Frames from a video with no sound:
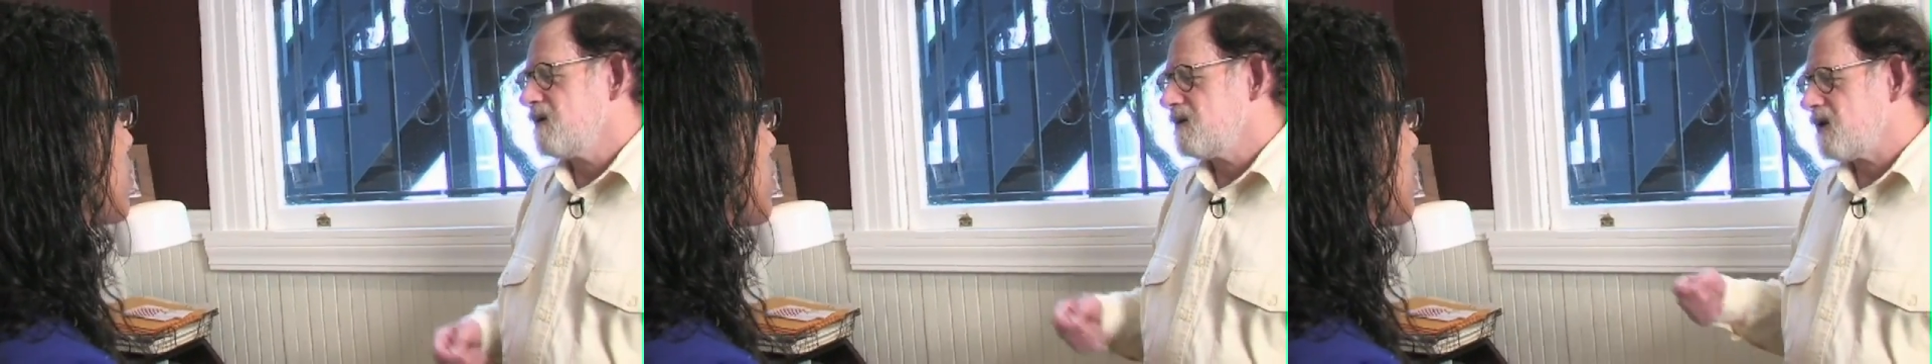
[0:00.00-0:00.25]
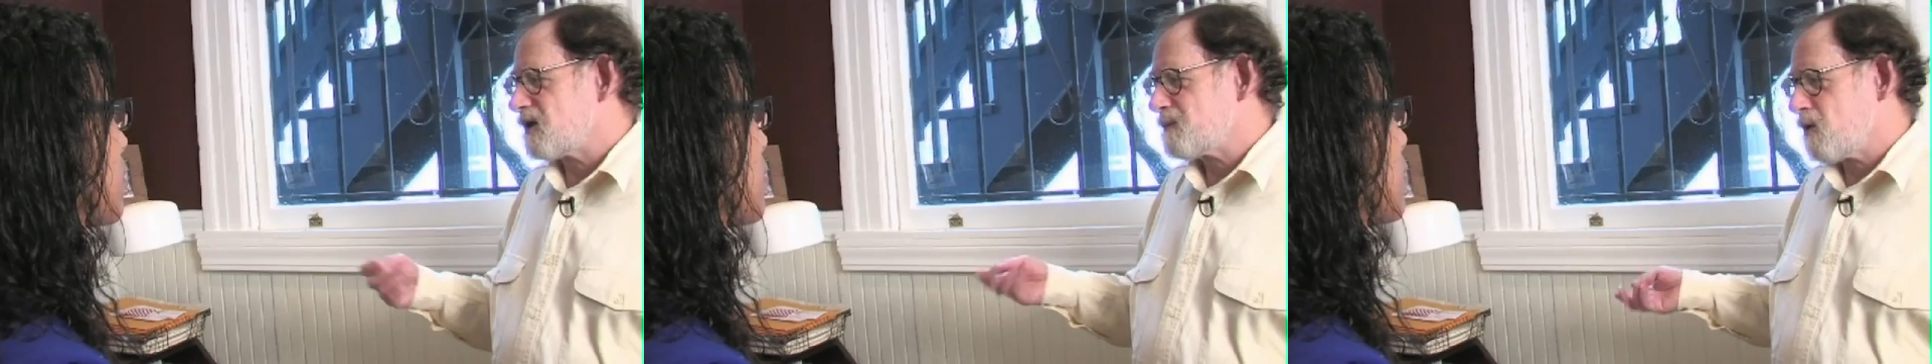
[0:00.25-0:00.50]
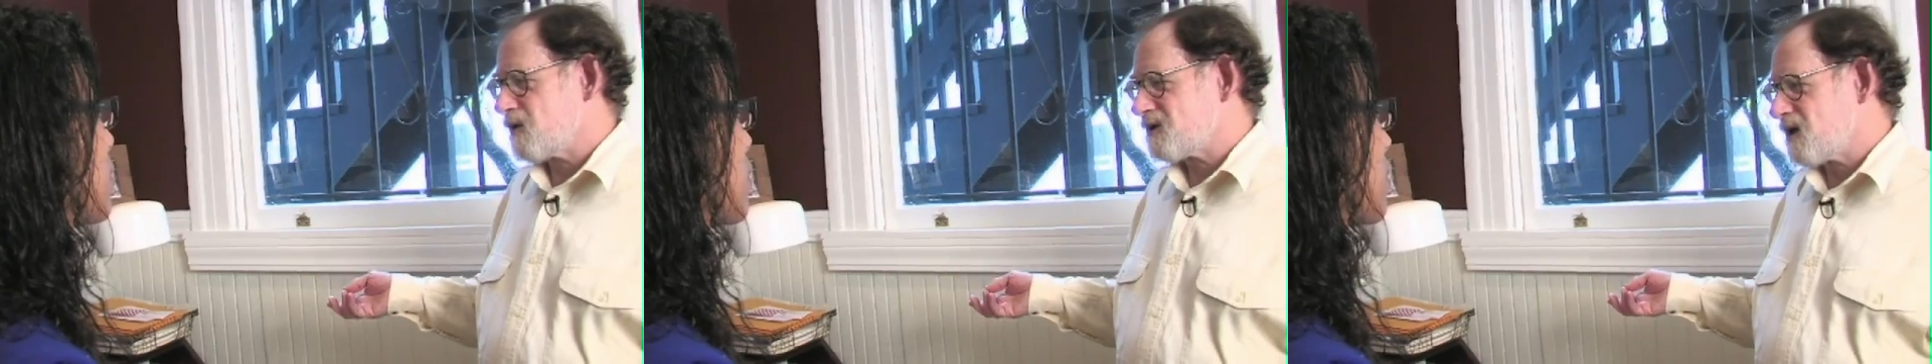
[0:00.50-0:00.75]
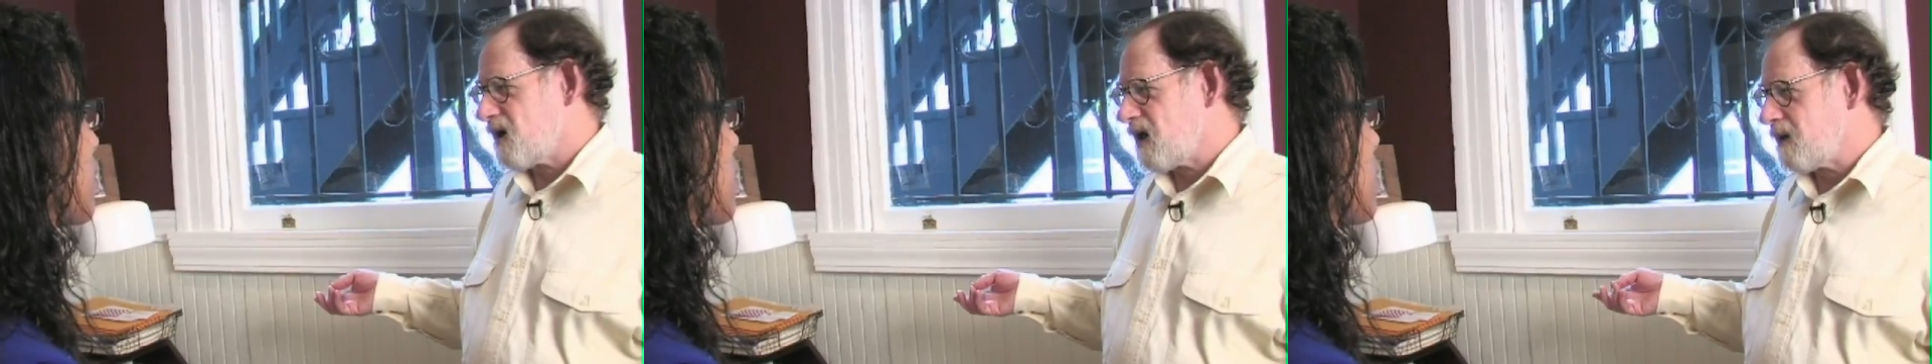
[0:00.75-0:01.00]
then a sports
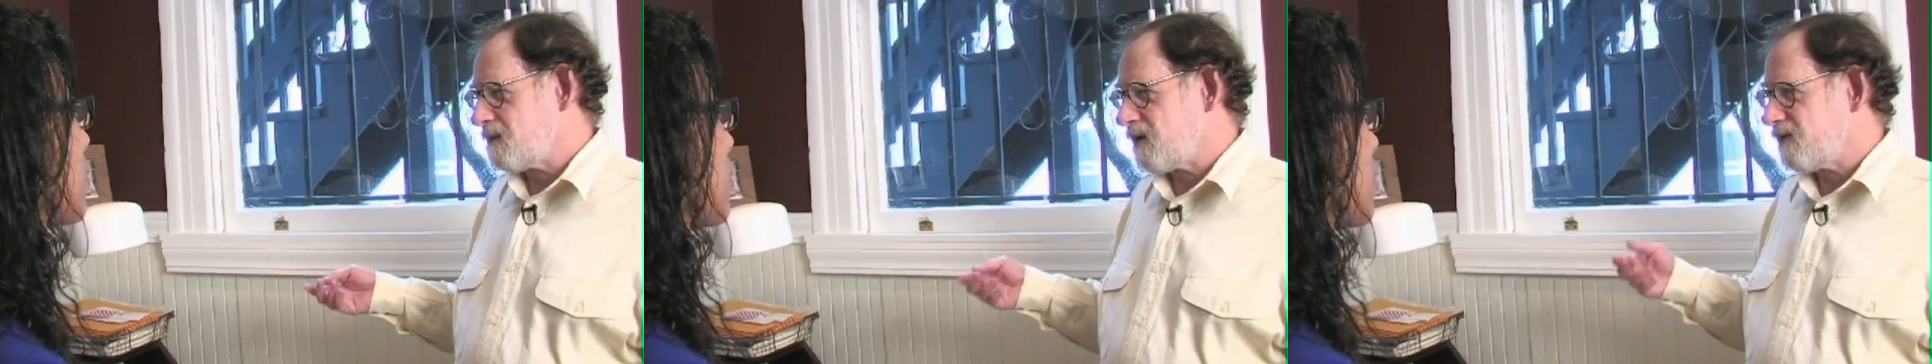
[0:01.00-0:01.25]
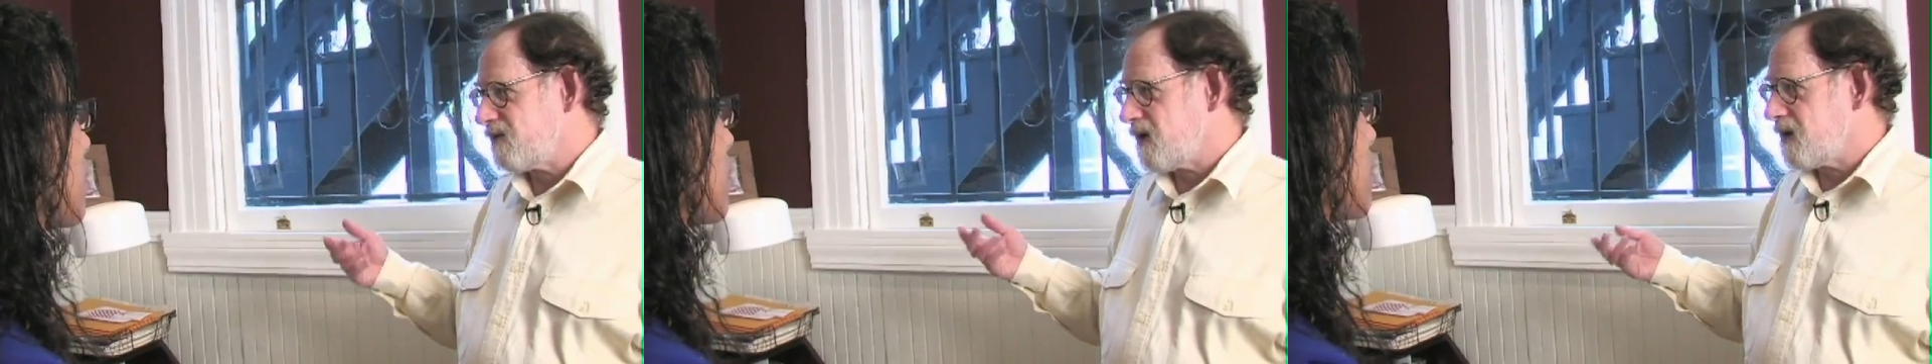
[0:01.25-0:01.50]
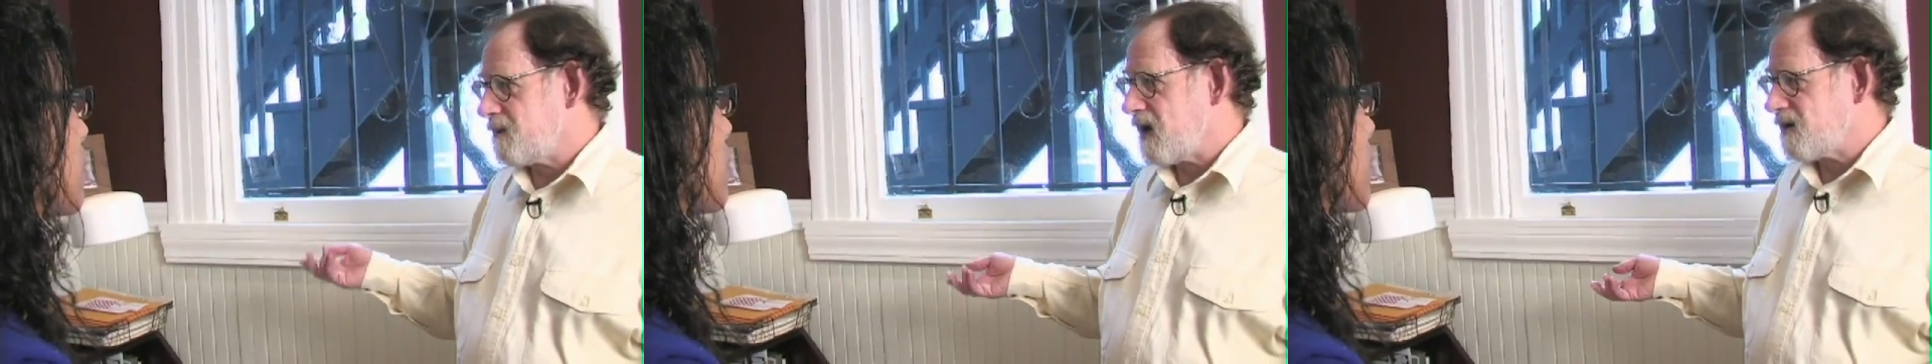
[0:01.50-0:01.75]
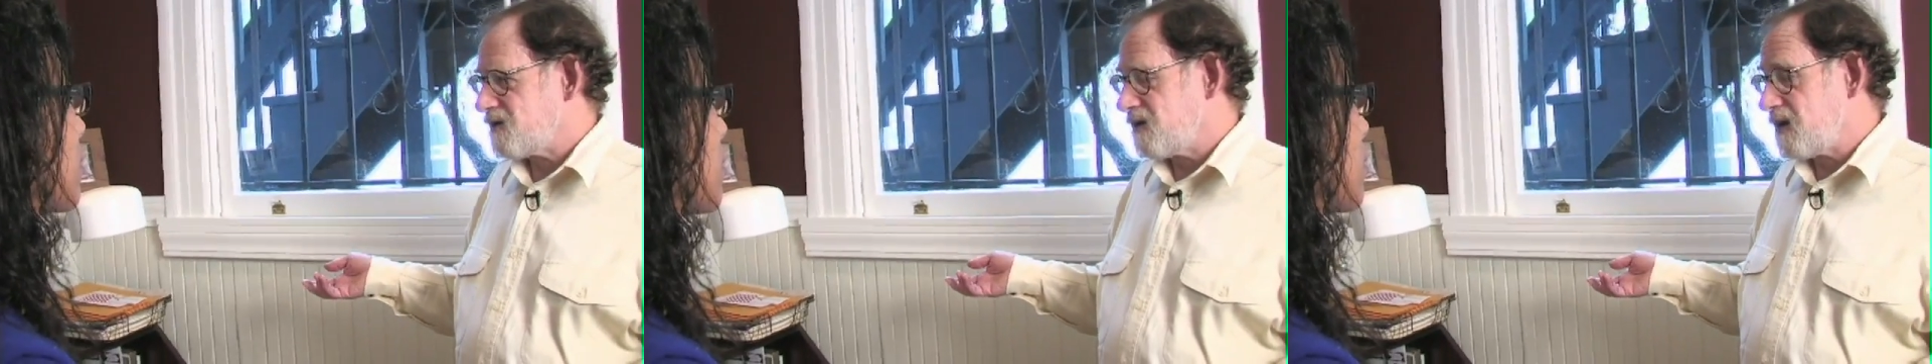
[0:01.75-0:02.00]
columnist, and a
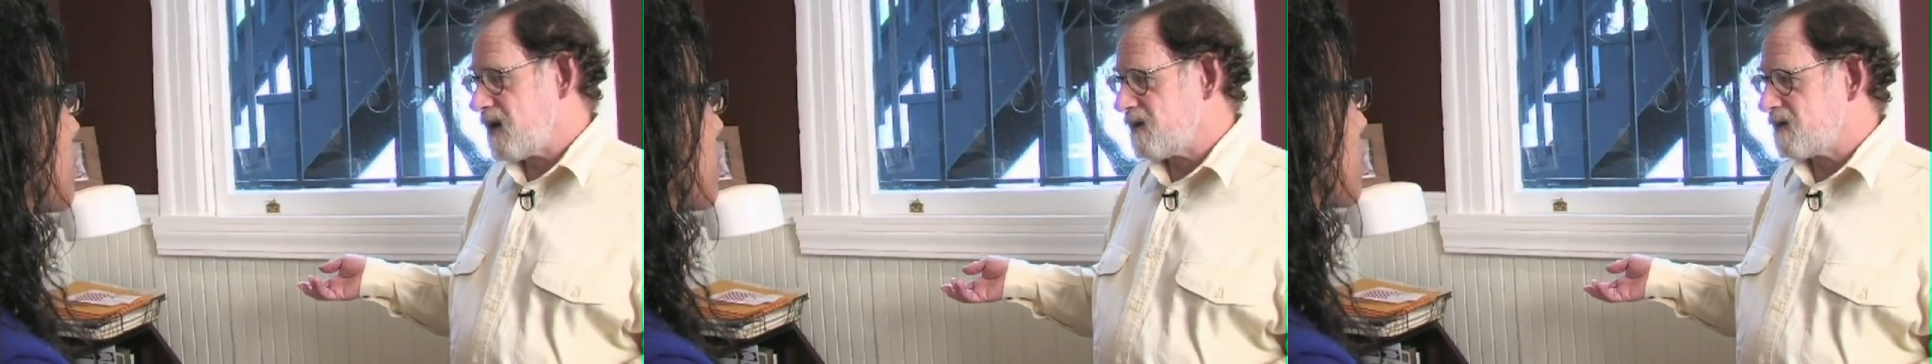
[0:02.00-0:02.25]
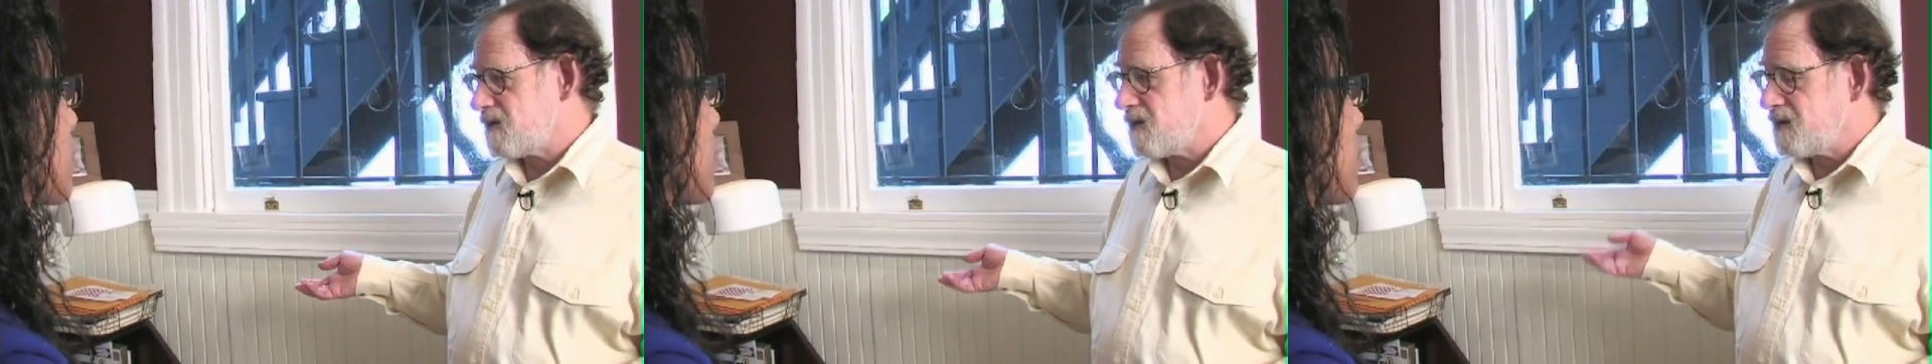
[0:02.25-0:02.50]
managing editor,